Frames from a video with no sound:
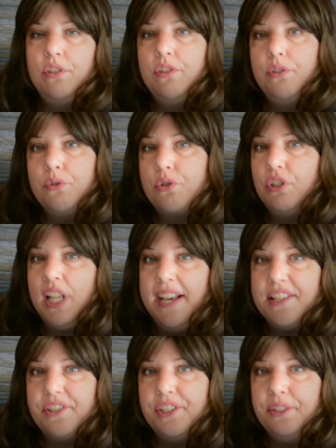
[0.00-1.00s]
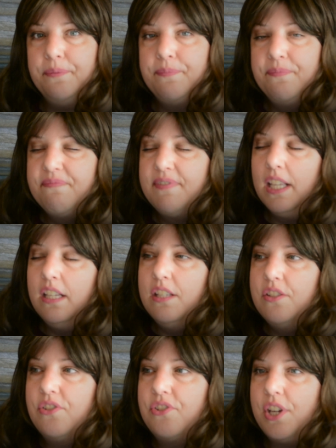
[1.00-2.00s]
neutralizer.
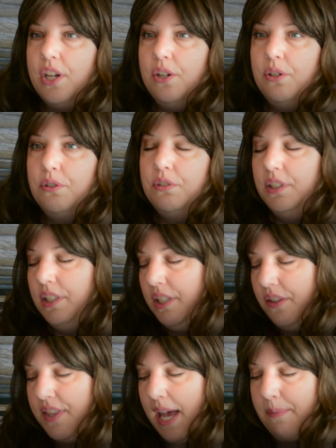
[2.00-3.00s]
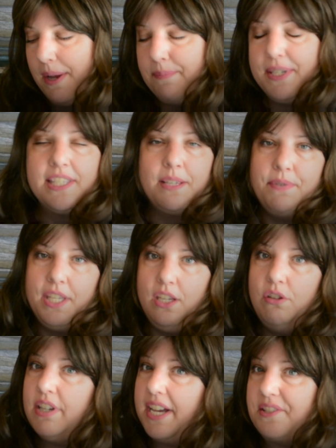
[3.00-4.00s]
So that might be something
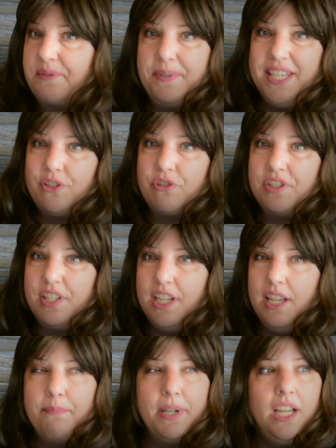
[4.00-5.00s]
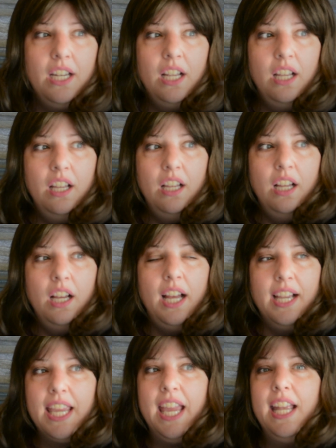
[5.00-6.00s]
you guys would be interested in. But
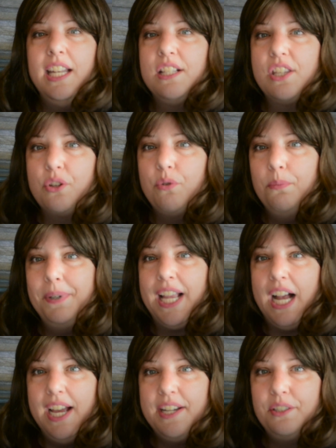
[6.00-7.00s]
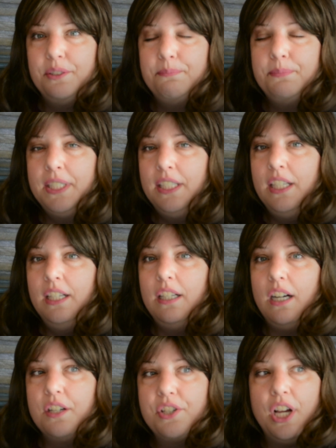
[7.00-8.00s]
again, it's a grooming item.
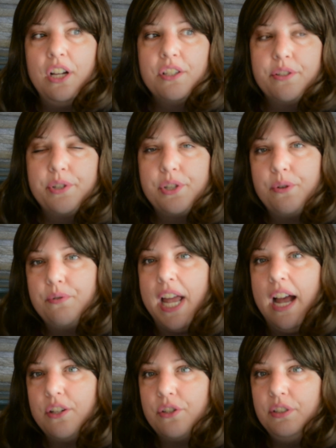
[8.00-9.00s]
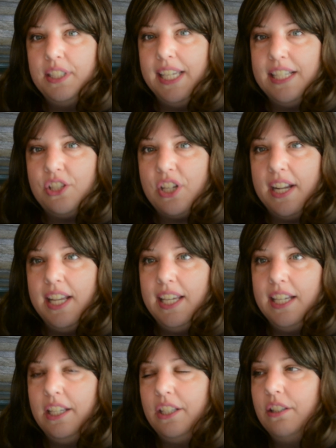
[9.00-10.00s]
our dogs are so naturally at
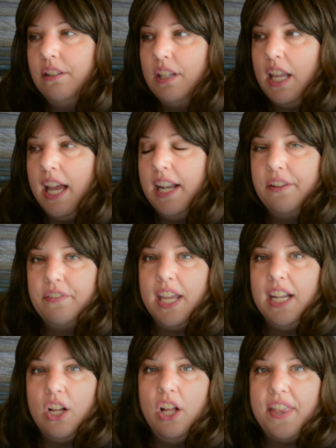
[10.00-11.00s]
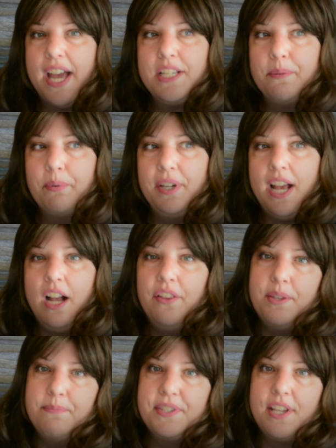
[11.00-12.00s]
shedding and kind of getting all that debris out
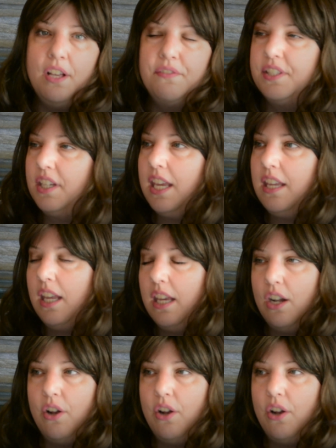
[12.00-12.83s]
themselves, and you know,